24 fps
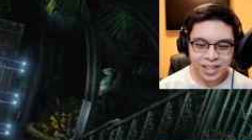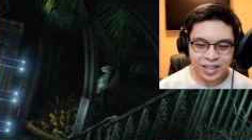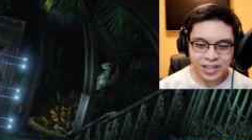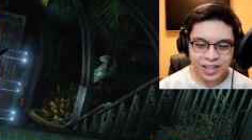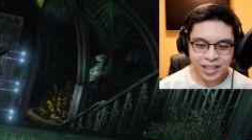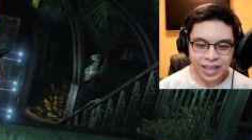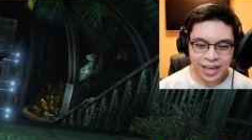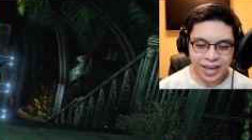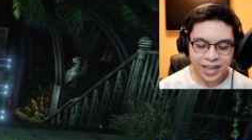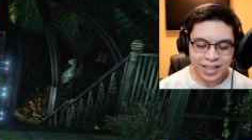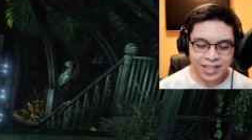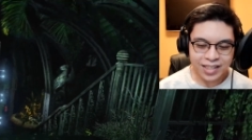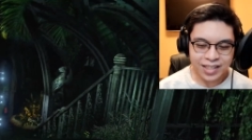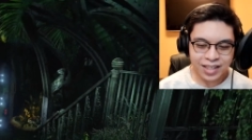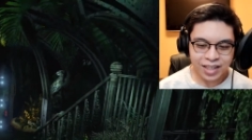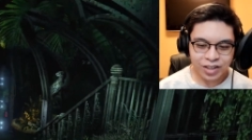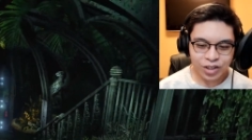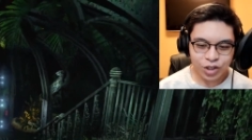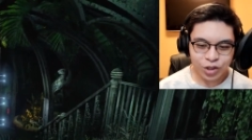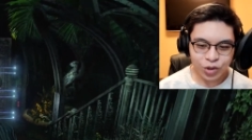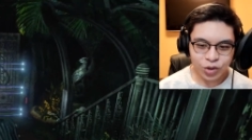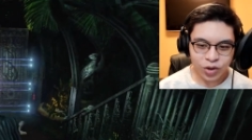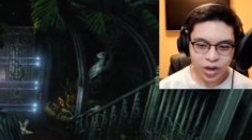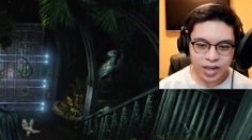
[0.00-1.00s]
They
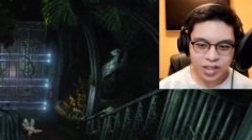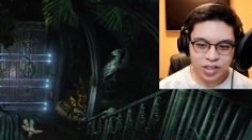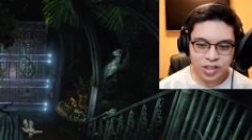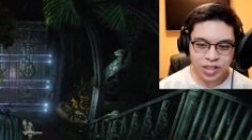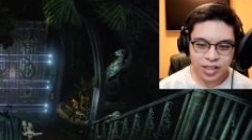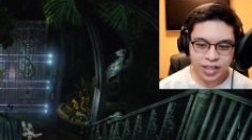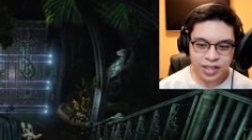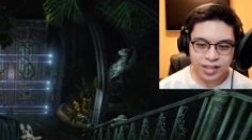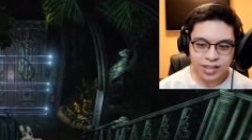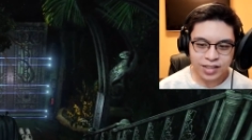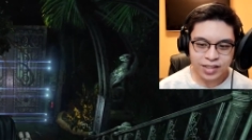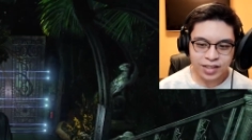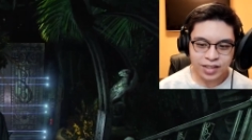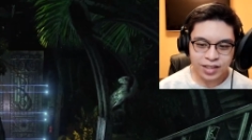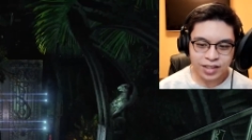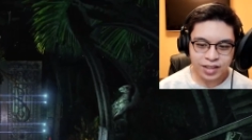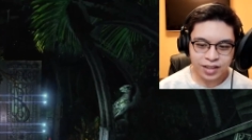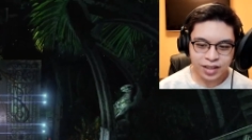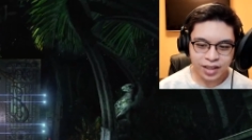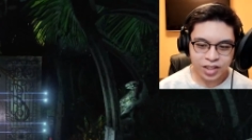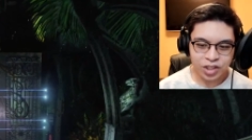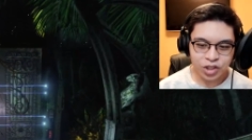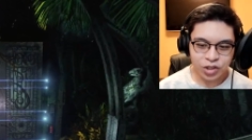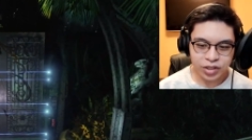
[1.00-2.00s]
landed and crashed into
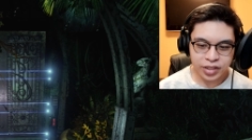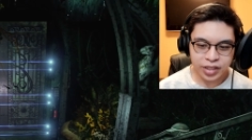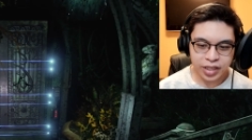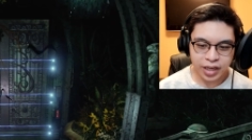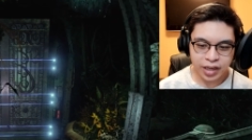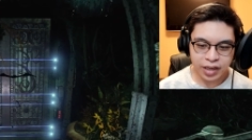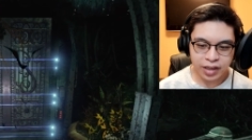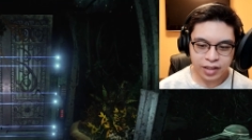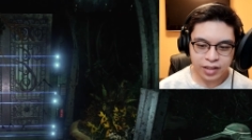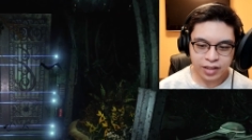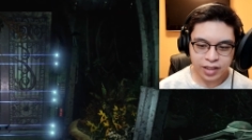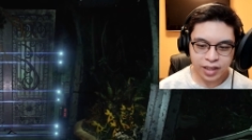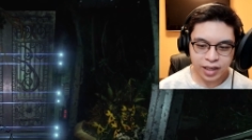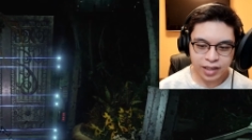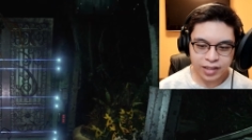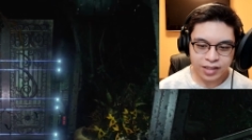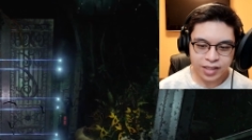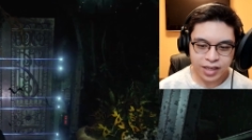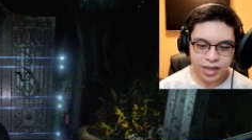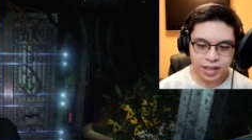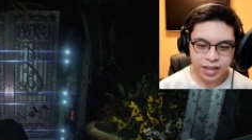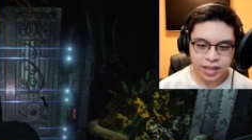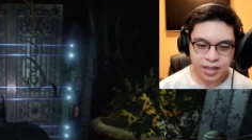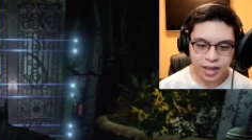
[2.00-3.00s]
the electric gate. They
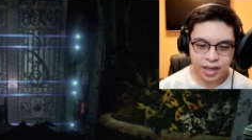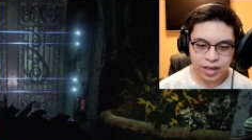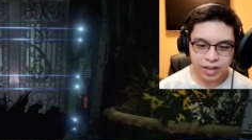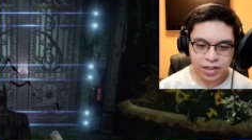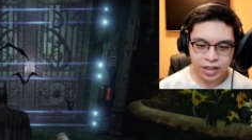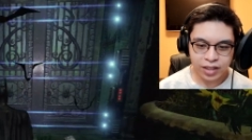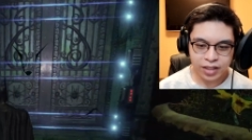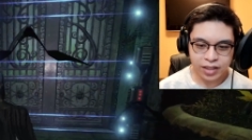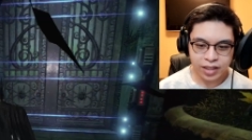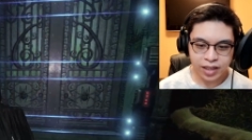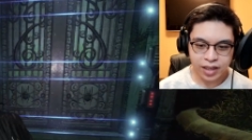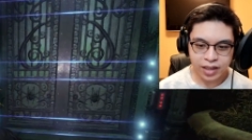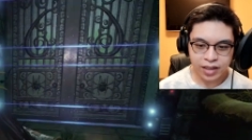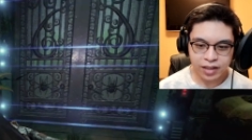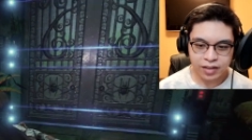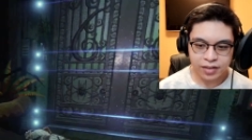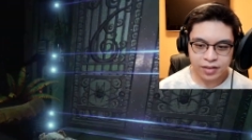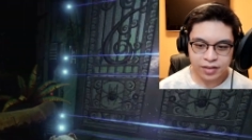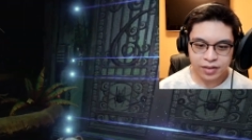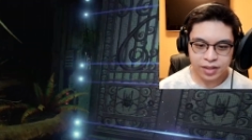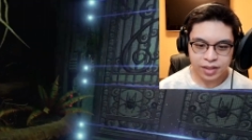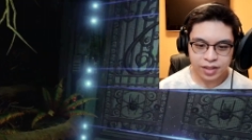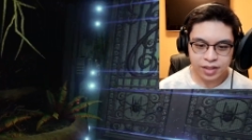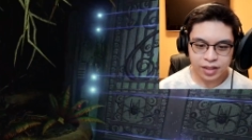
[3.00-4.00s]
got taken out like
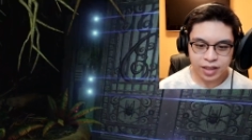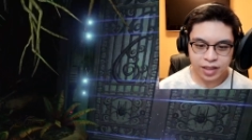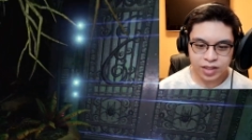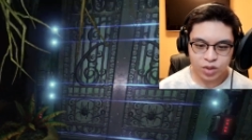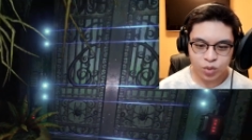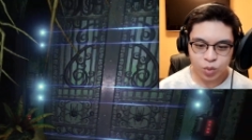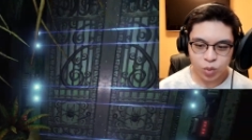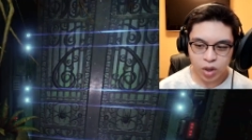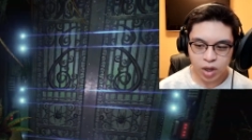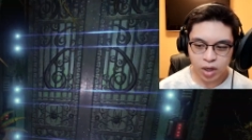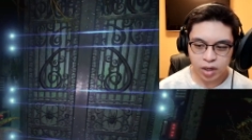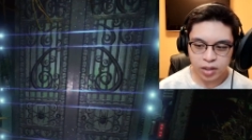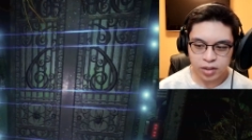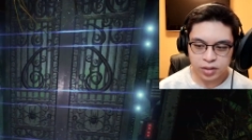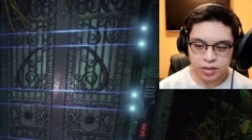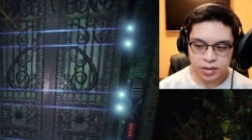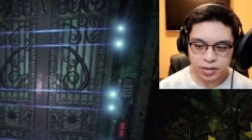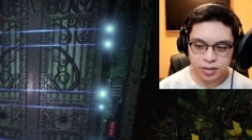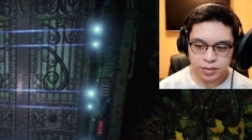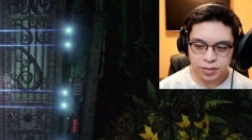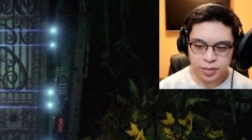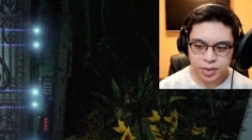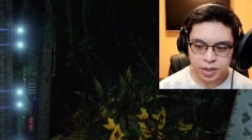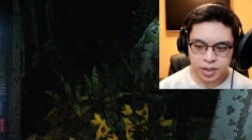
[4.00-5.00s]
that. That's
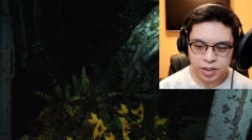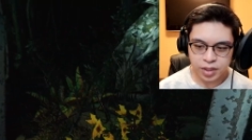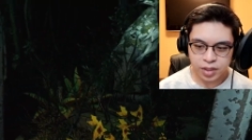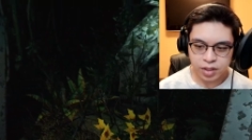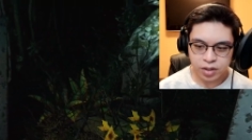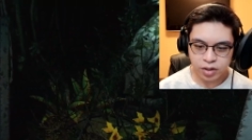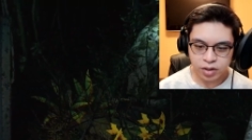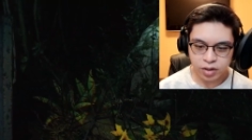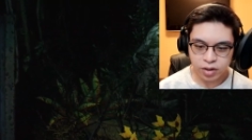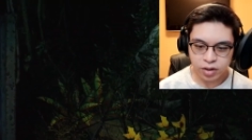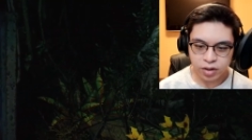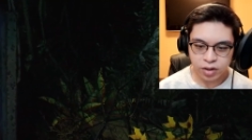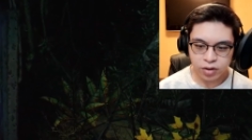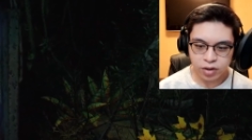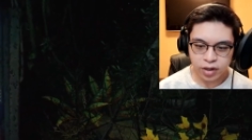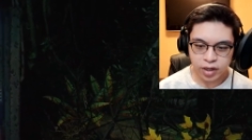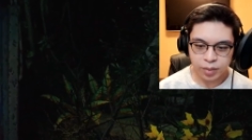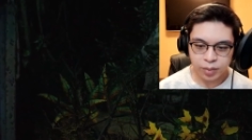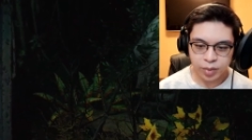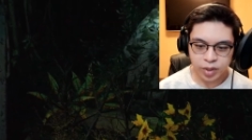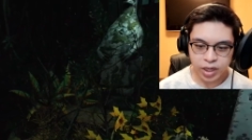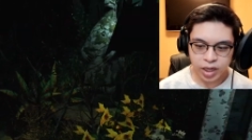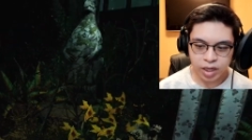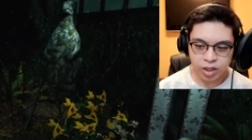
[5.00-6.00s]
wild.
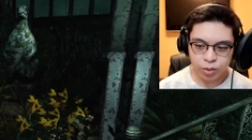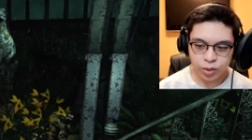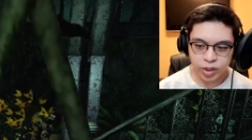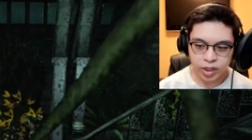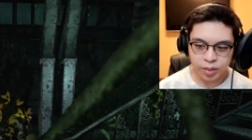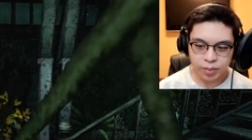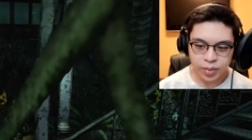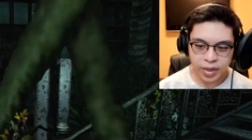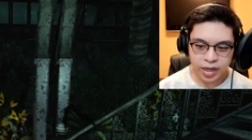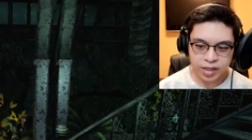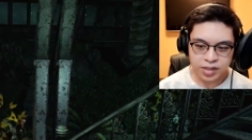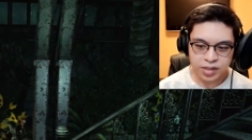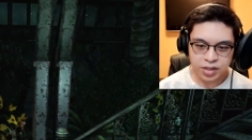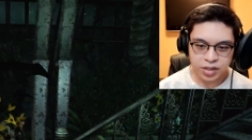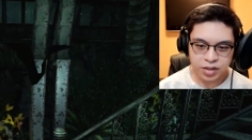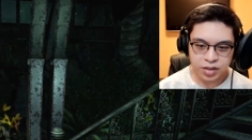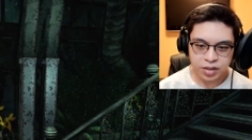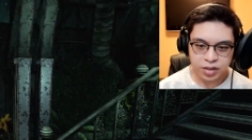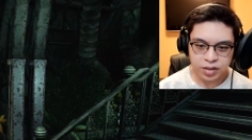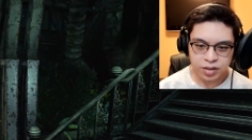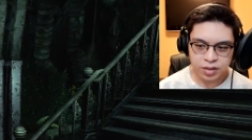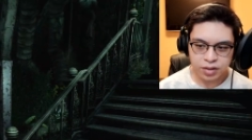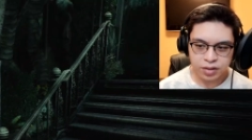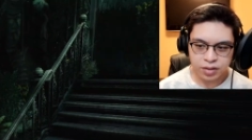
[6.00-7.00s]
Alright, but how do we get past
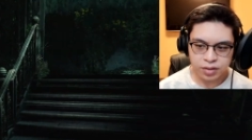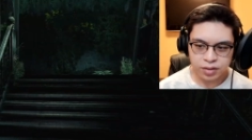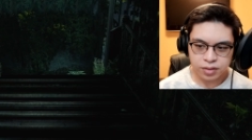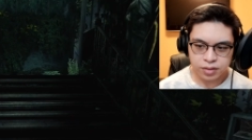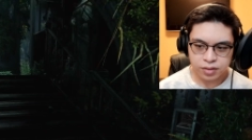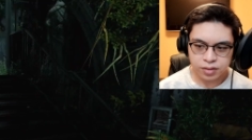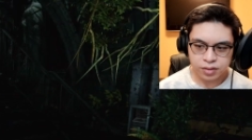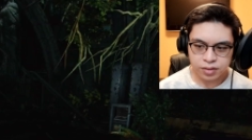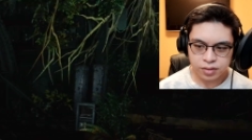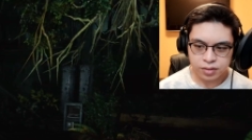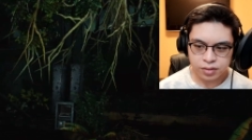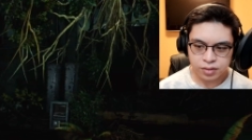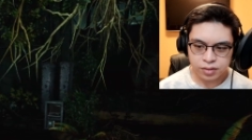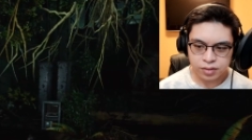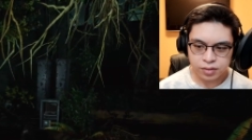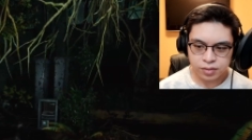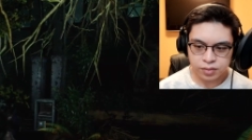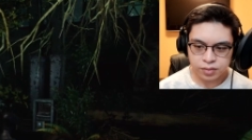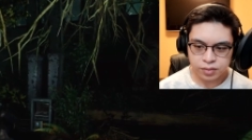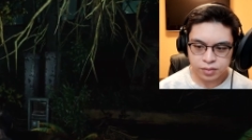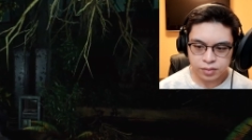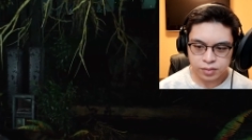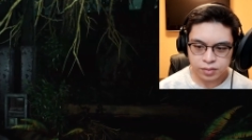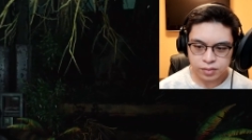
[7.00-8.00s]
here?
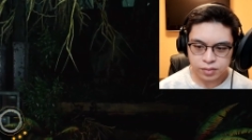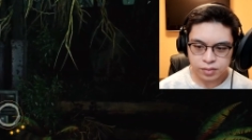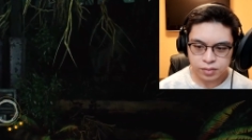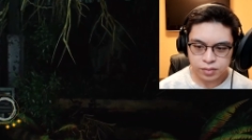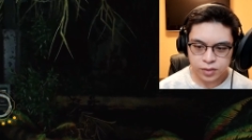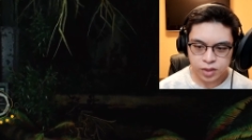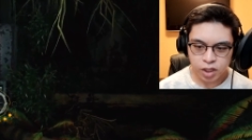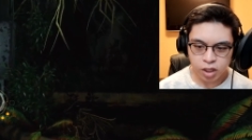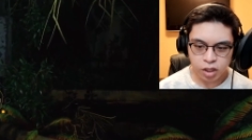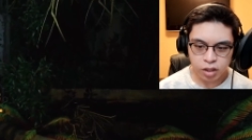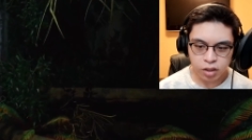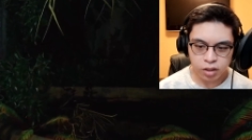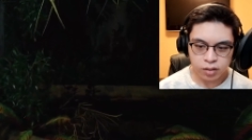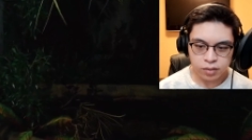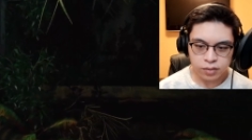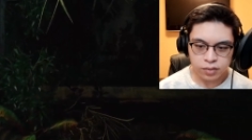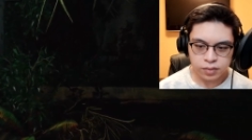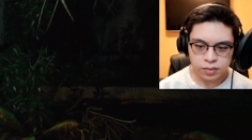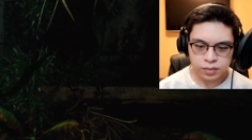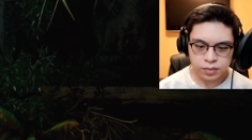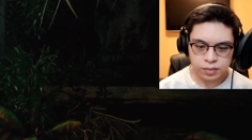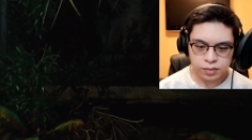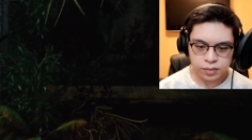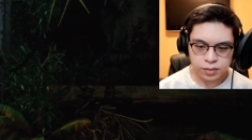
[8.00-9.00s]
Oh.
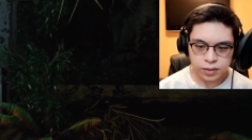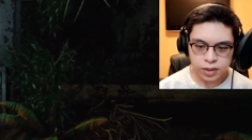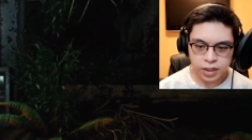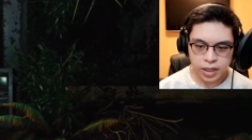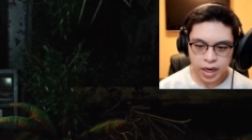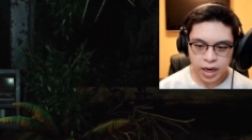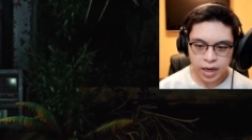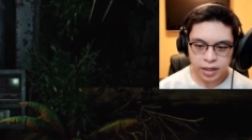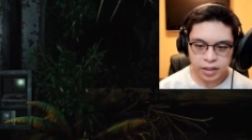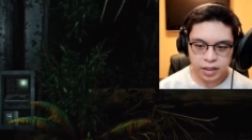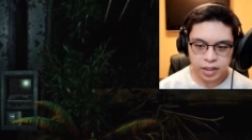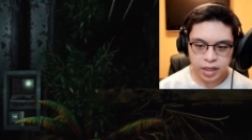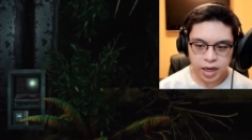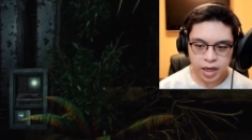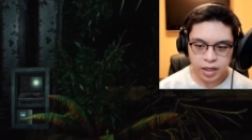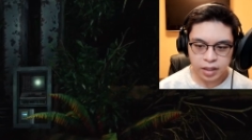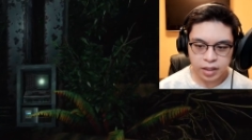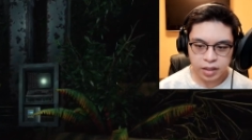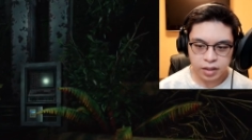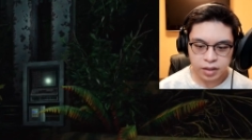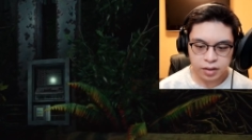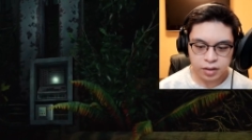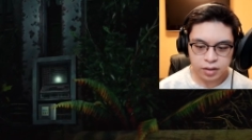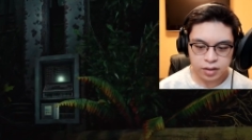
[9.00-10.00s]
Hacky
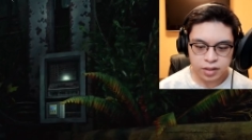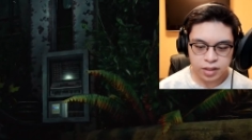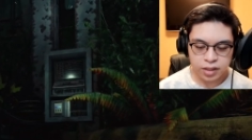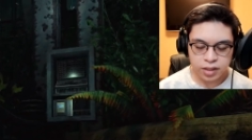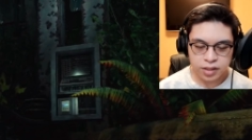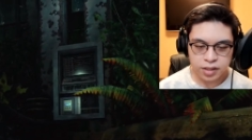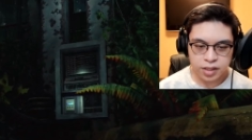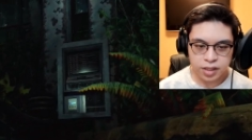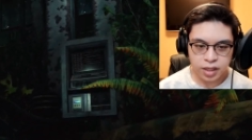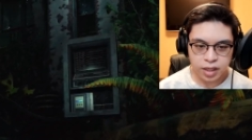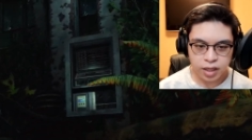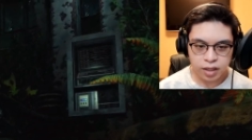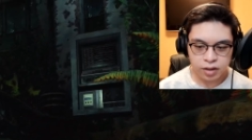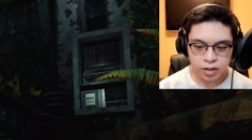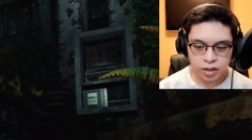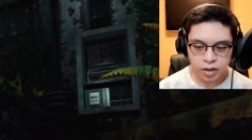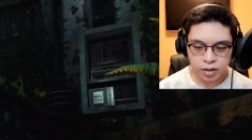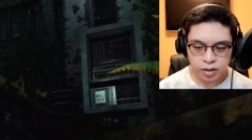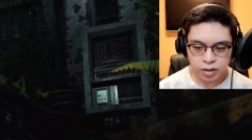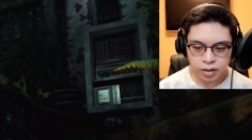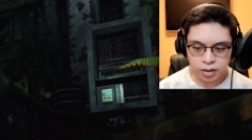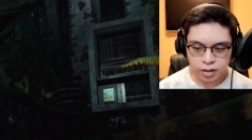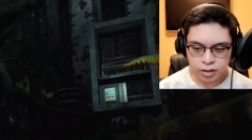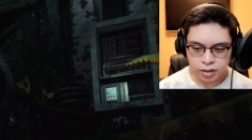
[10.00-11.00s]
hacky. Didn't see that
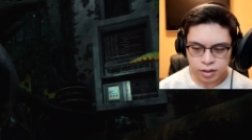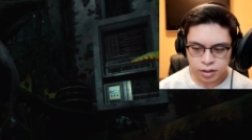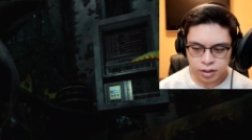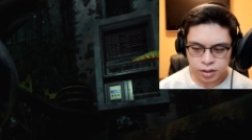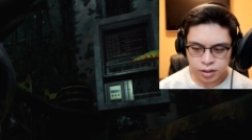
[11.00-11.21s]
there.